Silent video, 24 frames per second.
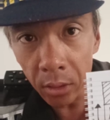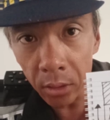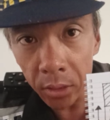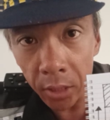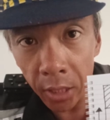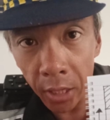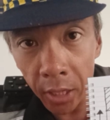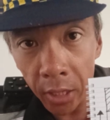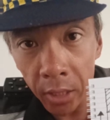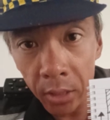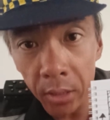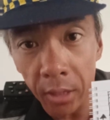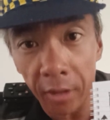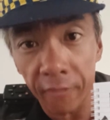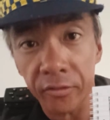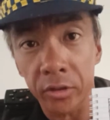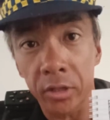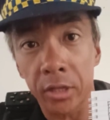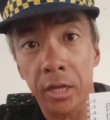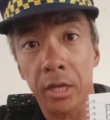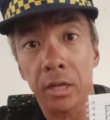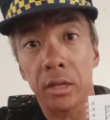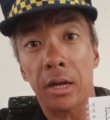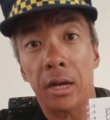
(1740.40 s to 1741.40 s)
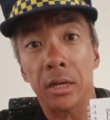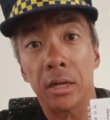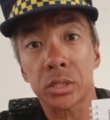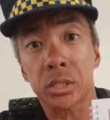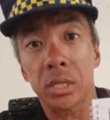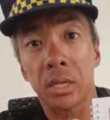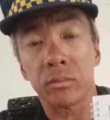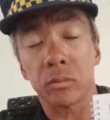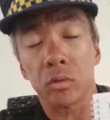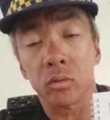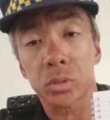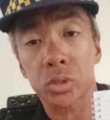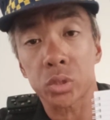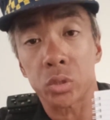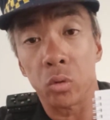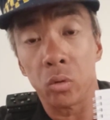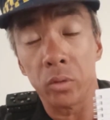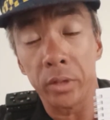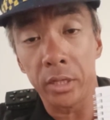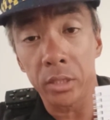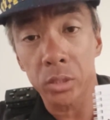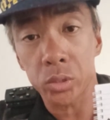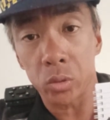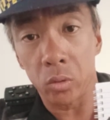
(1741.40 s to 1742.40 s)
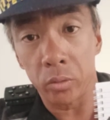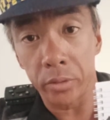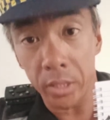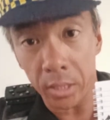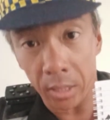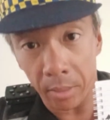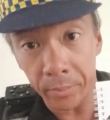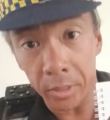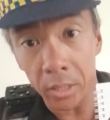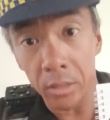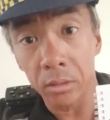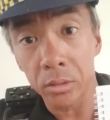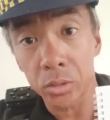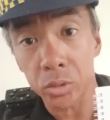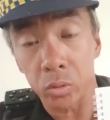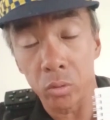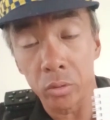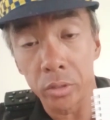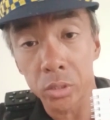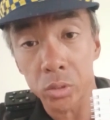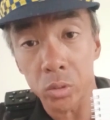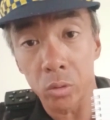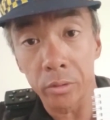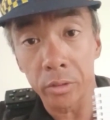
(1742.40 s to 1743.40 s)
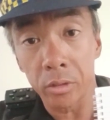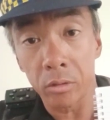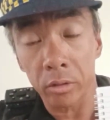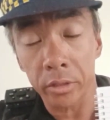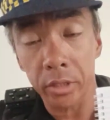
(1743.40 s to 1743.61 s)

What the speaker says: Then after that, ask them to slowly come in, slowly,